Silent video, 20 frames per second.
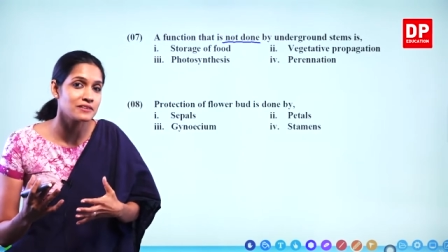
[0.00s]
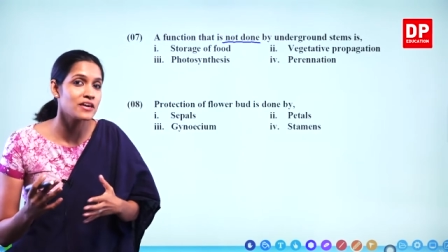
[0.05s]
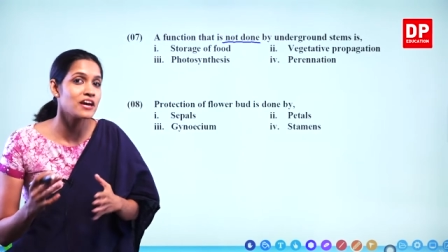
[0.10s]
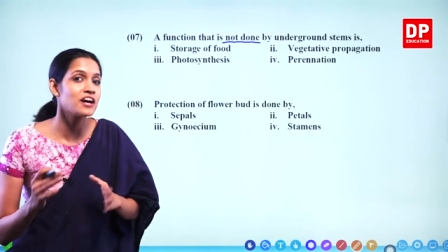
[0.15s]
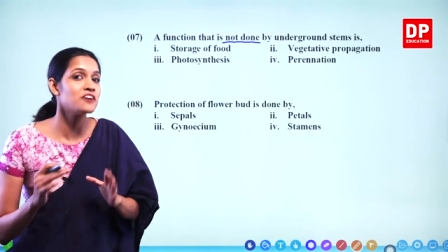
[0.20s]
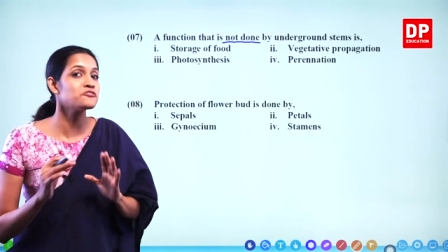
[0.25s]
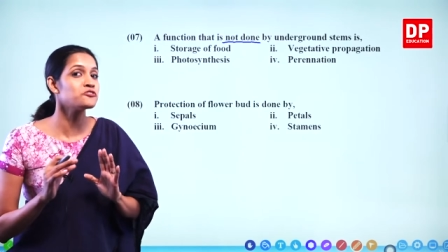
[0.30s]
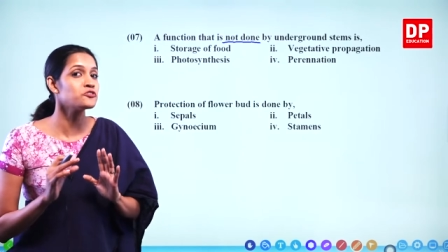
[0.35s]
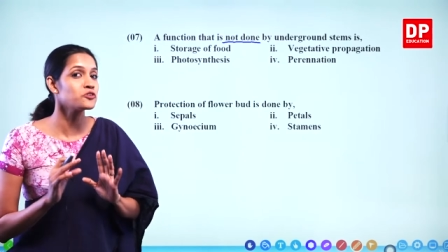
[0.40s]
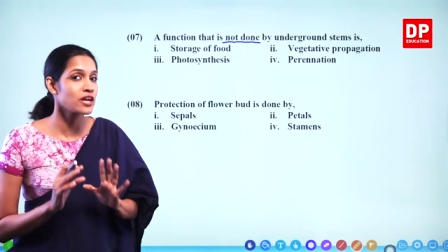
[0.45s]

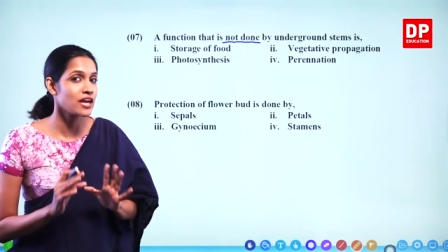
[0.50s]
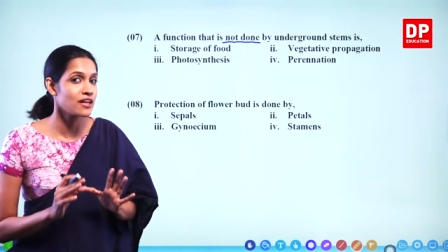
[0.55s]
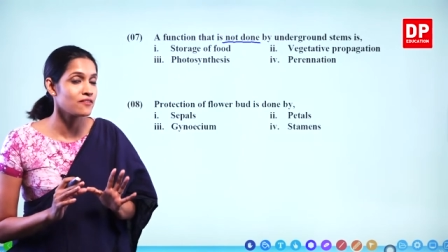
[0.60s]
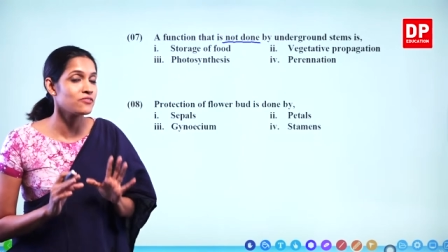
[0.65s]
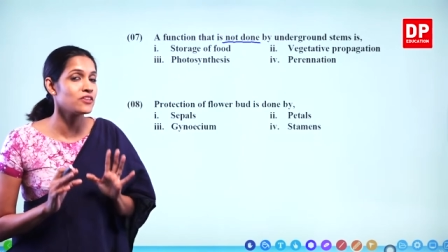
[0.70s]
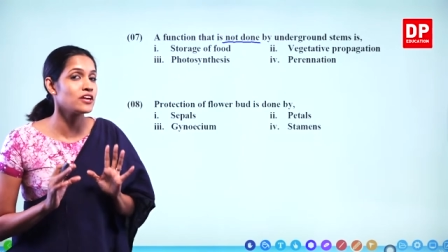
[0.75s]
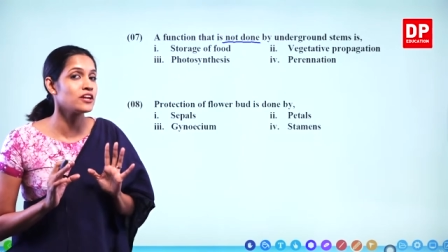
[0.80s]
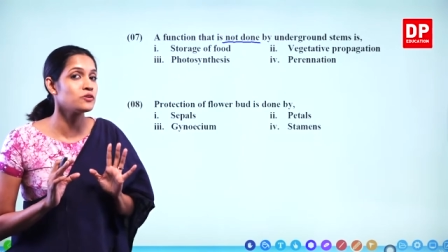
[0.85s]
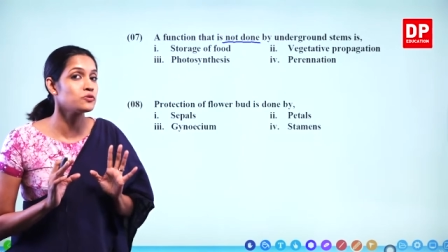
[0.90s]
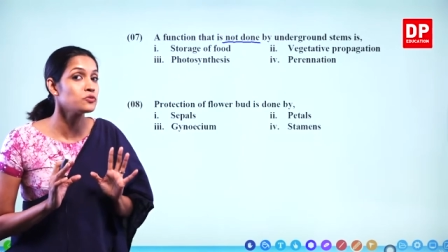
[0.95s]
Therefore, can
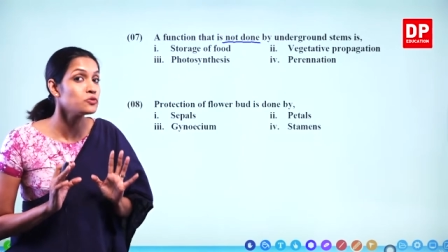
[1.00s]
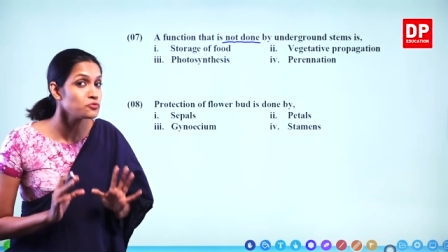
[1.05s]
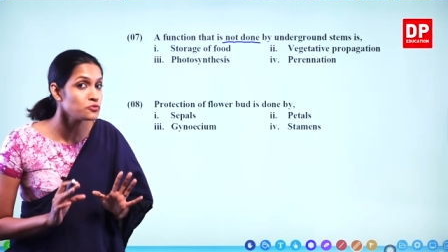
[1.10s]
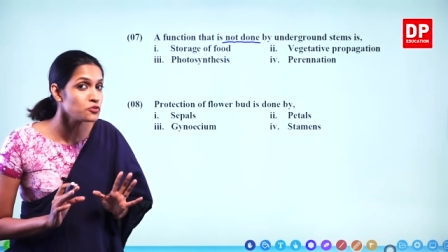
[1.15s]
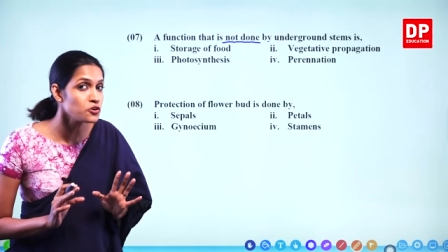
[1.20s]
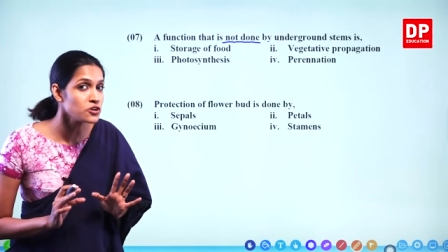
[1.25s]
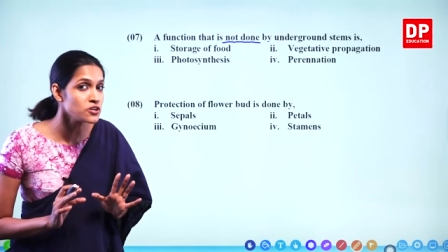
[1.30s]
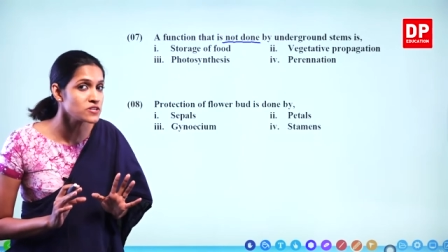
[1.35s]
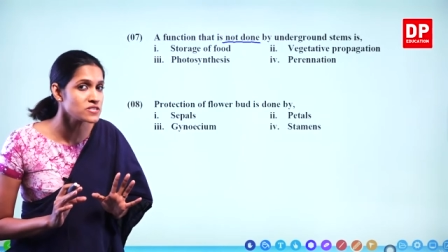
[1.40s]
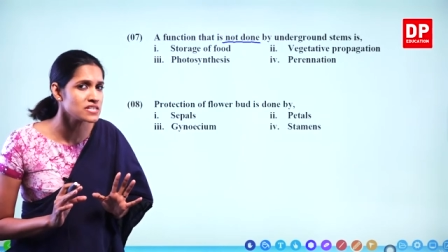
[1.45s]
they do
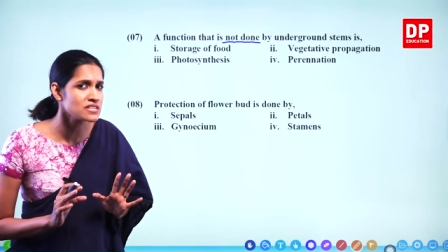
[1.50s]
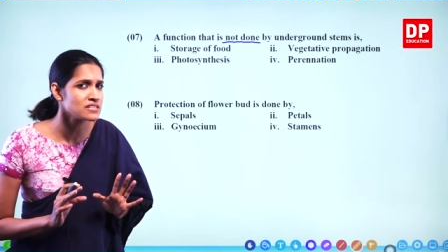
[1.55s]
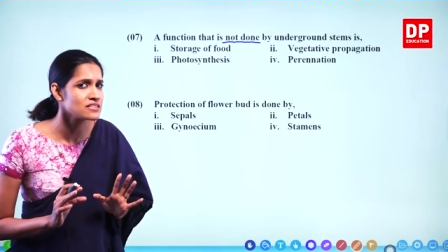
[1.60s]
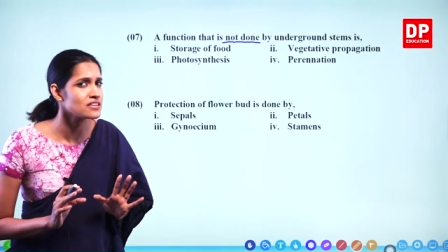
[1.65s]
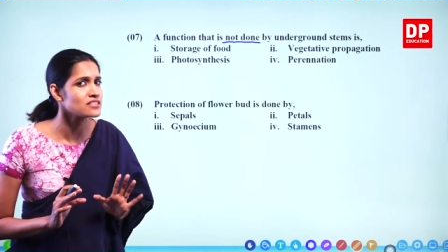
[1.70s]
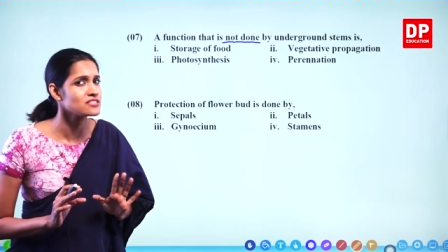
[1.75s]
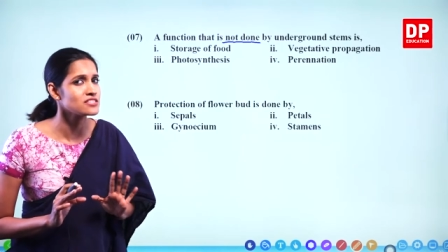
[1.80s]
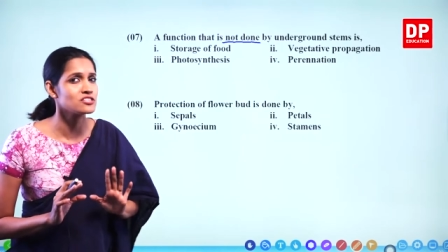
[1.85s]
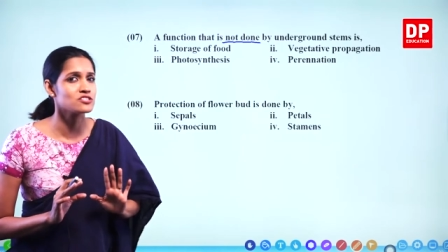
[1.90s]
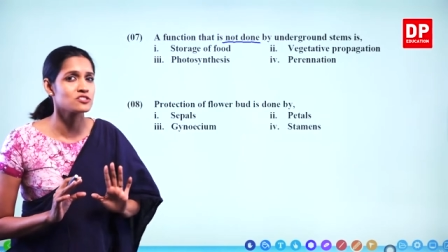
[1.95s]

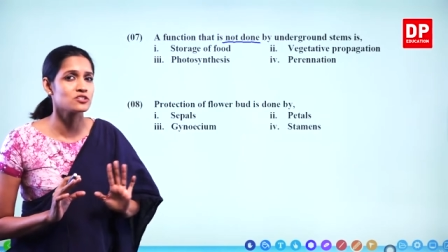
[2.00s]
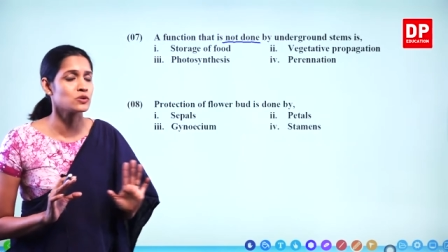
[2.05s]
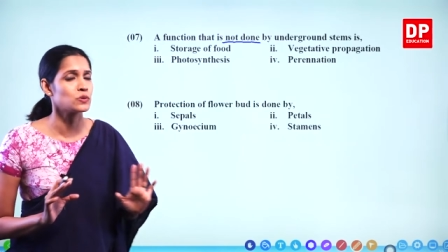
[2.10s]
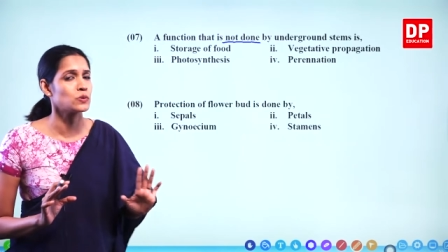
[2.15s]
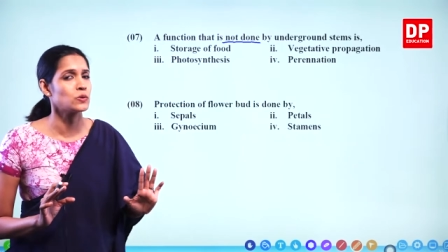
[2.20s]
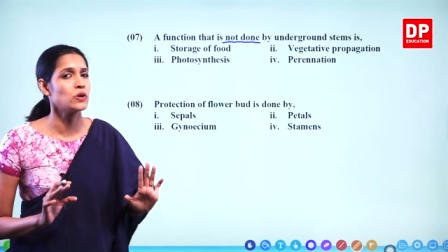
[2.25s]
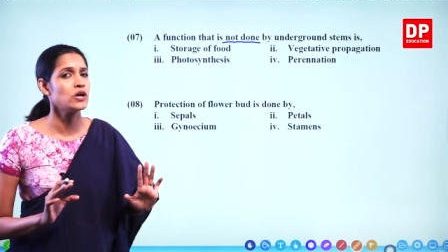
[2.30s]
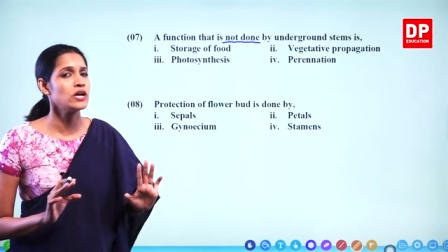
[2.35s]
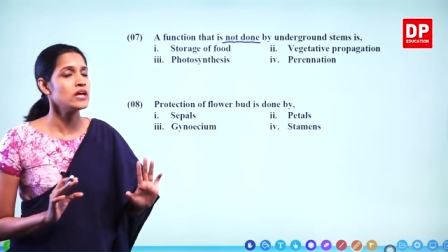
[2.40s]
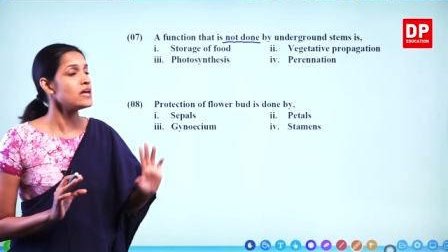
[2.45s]
photosynthesis?
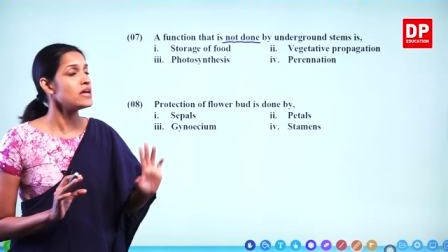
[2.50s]
No.